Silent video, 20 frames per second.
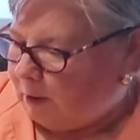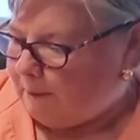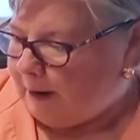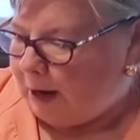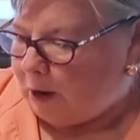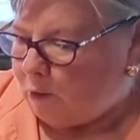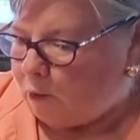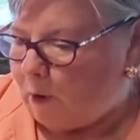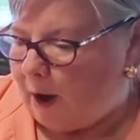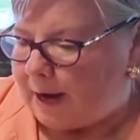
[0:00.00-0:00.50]
to
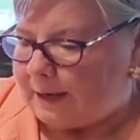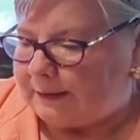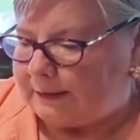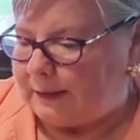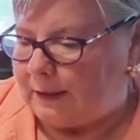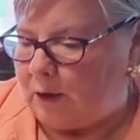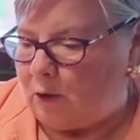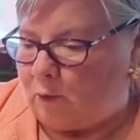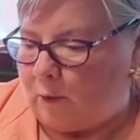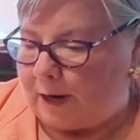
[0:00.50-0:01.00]
make rice
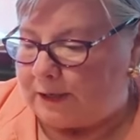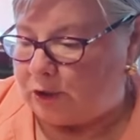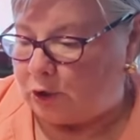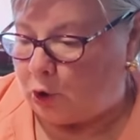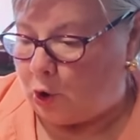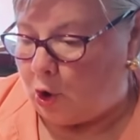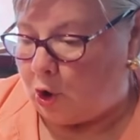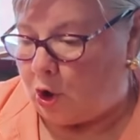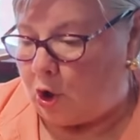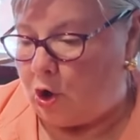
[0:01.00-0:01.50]
in a rice
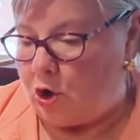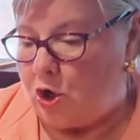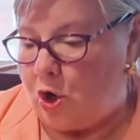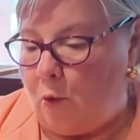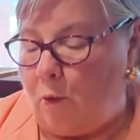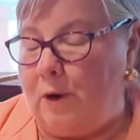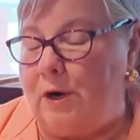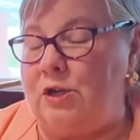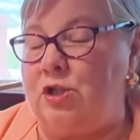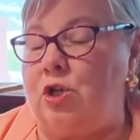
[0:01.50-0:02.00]
cooker,
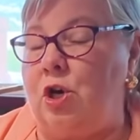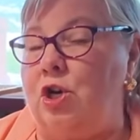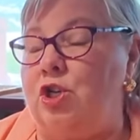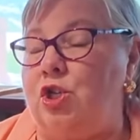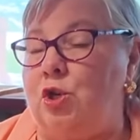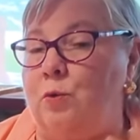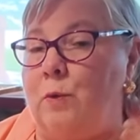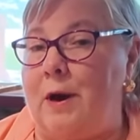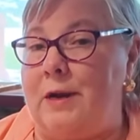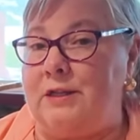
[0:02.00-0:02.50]
you'll want to
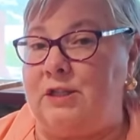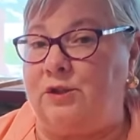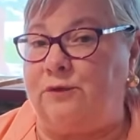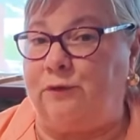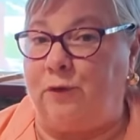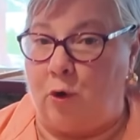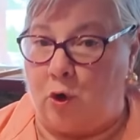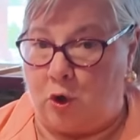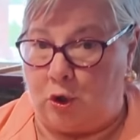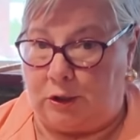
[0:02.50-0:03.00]
start your rice
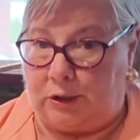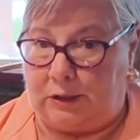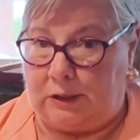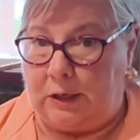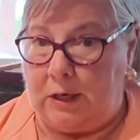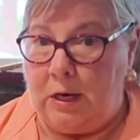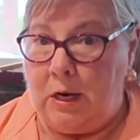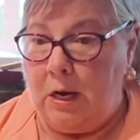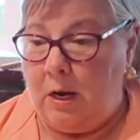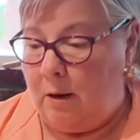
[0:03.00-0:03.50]
first
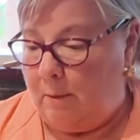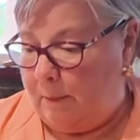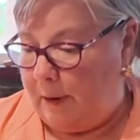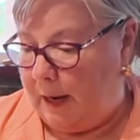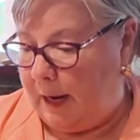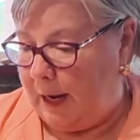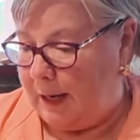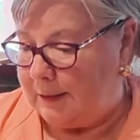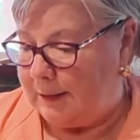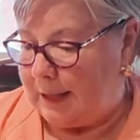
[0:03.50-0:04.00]

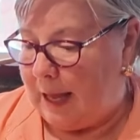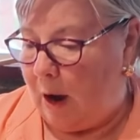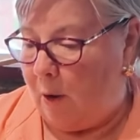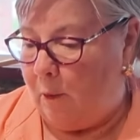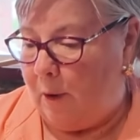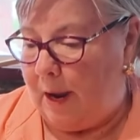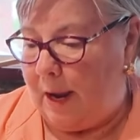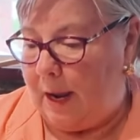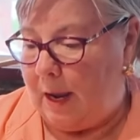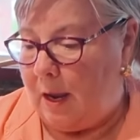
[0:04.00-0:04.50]
because that
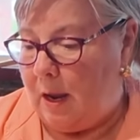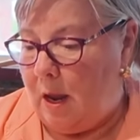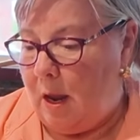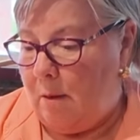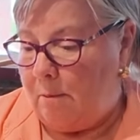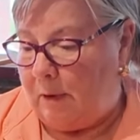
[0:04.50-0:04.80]
way,